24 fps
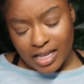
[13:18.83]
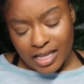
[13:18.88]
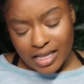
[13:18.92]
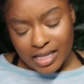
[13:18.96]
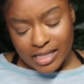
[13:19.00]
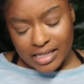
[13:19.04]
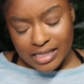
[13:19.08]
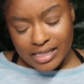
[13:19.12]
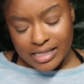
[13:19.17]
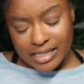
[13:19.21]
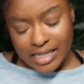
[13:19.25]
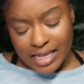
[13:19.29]

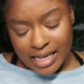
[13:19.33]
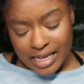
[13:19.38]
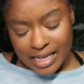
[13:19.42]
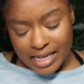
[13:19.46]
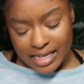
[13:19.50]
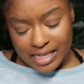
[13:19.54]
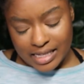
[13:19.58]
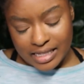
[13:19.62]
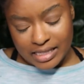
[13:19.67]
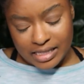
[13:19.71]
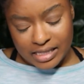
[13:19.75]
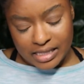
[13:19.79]

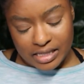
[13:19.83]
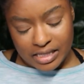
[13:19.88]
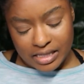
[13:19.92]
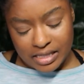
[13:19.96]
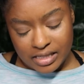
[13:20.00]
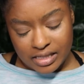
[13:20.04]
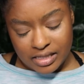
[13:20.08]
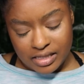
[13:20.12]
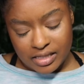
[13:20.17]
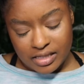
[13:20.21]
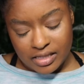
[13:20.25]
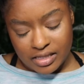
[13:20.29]

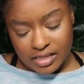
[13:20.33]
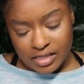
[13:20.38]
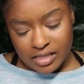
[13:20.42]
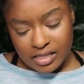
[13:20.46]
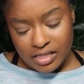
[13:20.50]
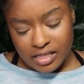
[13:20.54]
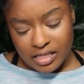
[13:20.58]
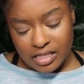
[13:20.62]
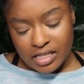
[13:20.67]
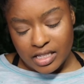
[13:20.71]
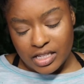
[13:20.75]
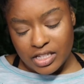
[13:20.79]
Sis,
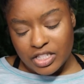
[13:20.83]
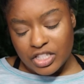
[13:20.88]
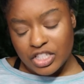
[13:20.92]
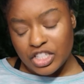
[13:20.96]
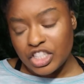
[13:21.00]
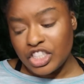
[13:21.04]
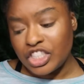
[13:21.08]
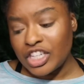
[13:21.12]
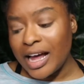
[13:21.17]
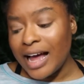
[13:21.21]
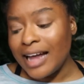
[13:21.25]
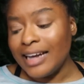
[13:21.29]

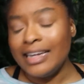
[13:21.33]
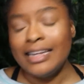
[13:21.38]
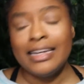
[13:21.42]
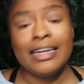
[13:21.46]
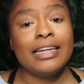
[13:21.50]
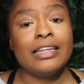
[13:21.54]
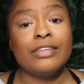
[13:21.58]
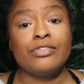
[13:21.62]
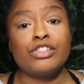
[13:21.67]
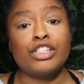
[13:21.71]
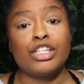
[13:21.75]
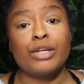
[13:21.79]
Johnny
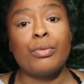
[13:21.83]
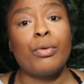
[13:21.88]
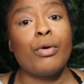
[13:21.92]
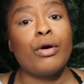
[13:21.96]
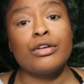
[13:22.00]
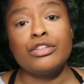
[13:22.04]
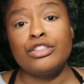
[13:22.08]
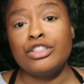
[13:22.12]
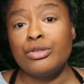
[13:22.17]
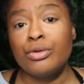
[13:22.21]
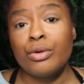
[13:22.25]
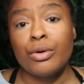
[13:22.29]
didn't
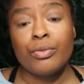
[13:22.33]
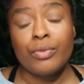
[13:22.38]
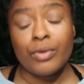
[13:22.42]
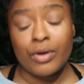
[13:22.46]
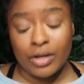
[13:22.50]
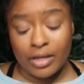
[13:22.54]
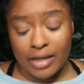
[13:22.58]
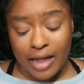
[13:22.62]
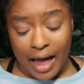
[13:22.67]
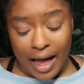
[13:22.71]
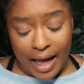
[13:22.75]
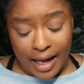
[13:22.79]
support you in
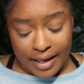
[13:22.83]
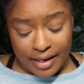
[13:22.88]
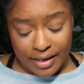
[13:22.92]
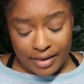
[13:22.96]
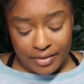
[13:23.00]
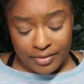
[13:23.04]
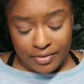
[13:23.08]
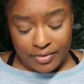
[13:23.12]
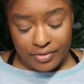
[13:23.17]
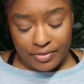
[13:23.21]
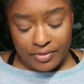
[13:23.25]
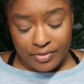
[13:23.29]
real
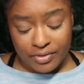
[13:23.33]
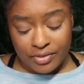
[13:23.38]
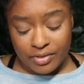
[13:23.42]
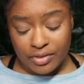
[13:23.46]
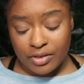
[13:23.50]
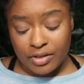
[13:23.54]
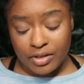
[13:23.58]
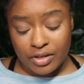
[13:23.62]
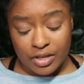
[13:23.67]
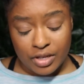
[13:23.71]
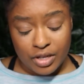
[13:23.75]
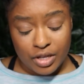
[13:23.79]
life.
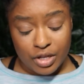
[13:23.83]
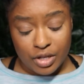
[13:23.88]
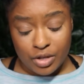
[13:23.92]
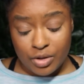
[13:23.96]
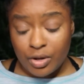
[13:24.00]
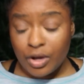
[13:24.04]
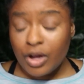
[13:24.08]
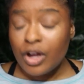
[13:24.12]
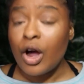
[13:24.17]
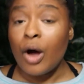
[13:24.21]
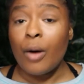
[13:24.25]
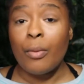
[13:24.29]
You
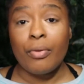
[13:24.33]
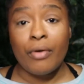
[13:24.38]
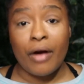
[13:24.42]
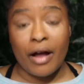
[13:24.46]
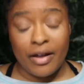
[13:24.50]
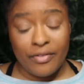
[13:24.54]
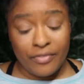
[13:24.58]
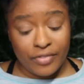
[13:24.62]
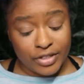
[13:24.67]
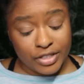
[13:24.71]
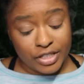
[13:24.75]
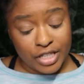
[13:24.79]
can go
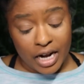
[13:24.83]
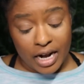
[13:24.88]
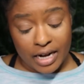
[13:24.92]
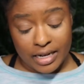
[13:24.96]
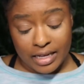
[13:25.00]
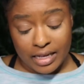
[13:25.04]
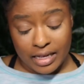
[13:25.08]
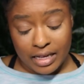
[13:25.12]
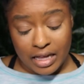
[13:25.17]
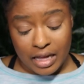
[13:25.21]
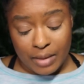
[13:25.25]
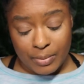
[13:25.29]
pray for
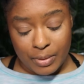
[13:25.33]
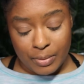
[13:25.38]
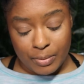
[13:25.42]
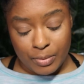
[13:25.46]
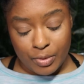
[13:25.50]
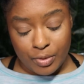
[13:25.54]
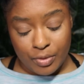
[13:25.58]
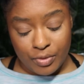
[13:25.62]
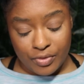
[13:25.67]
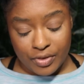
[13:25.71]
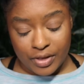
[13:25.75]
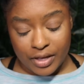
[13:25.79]
Johnny and keep it
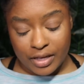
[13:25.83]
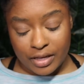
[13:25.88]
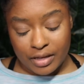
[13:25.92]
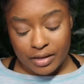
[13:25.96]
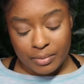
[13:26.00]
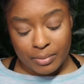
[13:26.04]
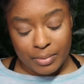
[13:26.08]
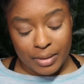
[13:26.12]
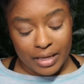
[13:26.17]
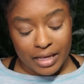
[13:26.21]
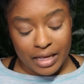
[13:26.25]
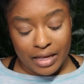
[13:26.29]

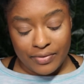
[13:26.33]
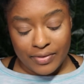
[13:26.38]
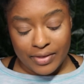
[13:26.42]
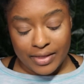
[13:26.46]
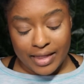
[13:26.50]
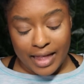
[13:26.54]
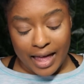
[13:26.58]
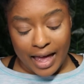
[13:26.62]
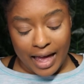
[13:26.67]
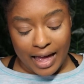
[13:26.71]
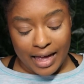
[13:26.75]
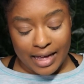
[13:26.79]
moving. But even
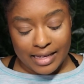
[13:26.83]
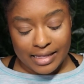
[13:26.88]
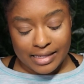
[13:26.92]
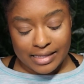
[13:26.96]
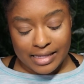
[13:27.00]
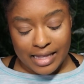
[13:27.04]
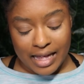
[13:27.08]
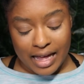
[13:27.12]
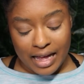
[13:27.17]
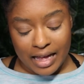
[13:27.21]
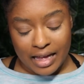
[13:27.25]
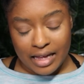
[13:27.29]
that,
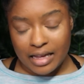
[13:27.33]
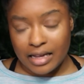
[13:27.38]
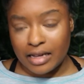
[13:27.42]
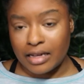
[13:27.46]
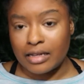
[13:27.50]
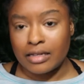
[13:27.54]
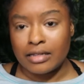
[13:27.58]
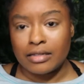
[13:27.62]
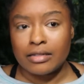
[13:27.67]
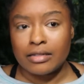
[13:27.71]
it's like,